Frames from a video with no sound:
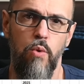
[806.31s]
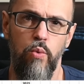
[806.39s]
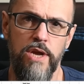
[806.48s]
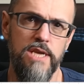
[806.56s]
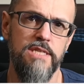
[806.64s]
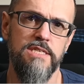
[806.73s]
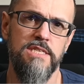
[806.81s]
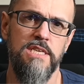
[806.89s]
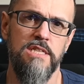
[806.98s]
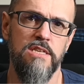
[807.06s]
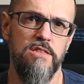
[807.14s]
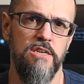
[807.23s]
we can
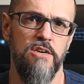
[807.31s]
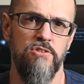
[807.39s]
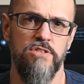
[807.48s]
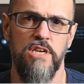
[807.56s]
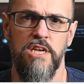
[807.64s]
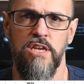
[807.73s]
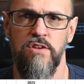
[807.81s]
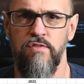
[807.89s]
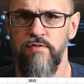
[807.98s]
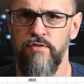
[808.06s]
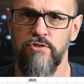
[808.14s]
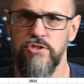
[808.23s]
see that there's a
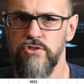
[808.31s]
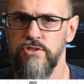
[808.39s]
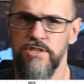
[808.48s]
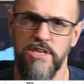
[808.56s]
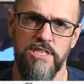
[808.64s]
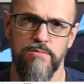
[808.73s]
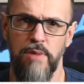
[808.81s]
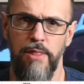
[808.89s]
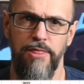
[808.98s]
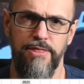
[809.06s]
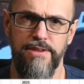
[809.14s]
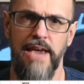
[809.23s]
4 to 6
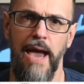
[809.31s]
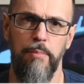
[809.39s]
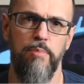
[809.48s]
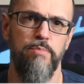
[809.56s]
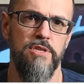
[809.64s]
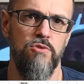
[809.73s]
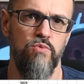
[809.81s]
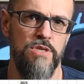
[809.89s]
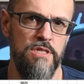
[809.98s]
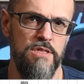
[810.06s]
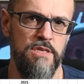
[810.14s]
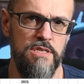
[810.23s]
month gap
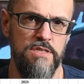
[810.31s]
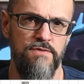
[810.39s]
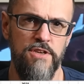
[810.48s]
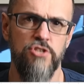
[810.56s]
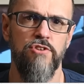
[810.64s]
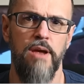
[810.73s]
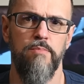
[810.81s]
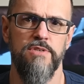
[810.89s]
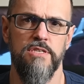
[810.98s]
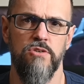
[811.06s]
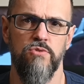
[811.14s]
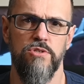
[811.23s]
between these feature
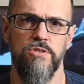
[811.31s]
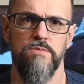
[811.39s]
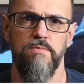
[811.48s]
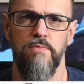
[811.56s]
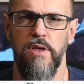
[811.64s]
episodes.